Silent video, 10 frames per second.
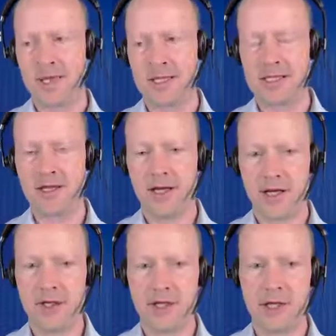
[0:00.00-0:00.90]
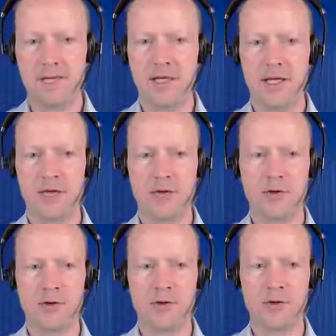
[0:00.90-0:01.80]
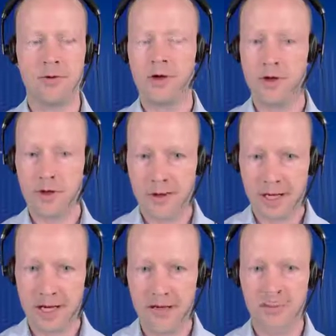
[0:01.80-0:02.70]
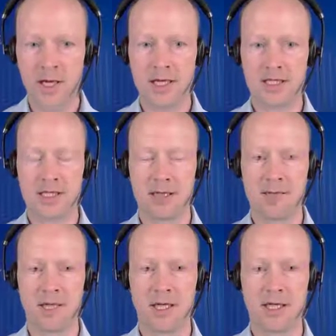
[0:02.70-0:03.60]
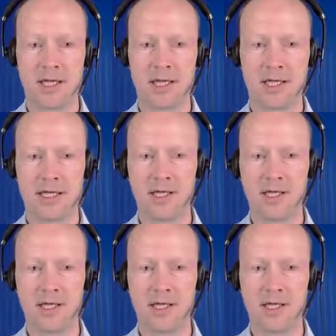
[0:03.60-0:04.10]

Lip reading: It's clearly shifted to again being something that